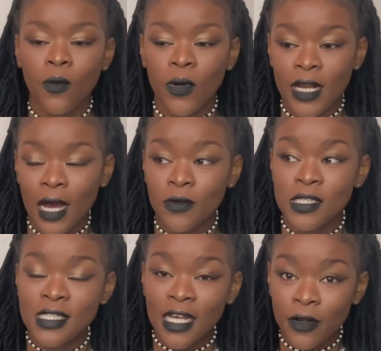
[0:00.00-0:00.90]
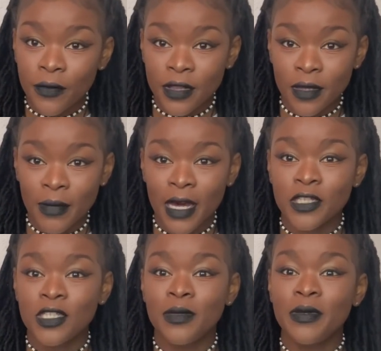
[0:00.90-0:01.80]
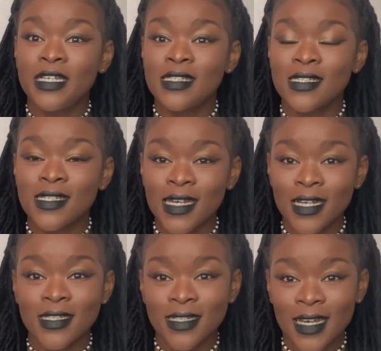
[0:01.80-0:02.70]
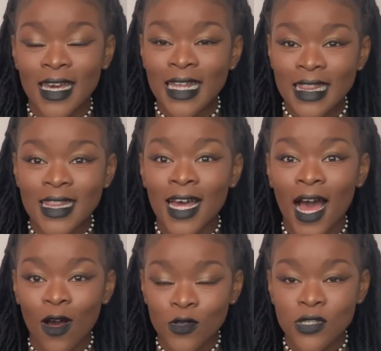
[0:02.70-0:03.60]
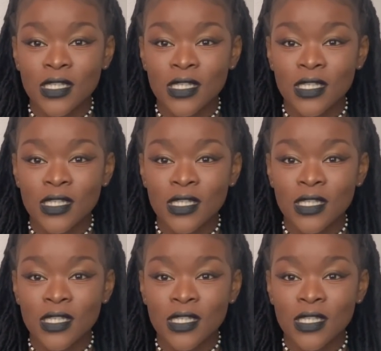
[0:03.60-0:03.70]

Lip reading: when our stellar rhythm actually places Saturn in the house,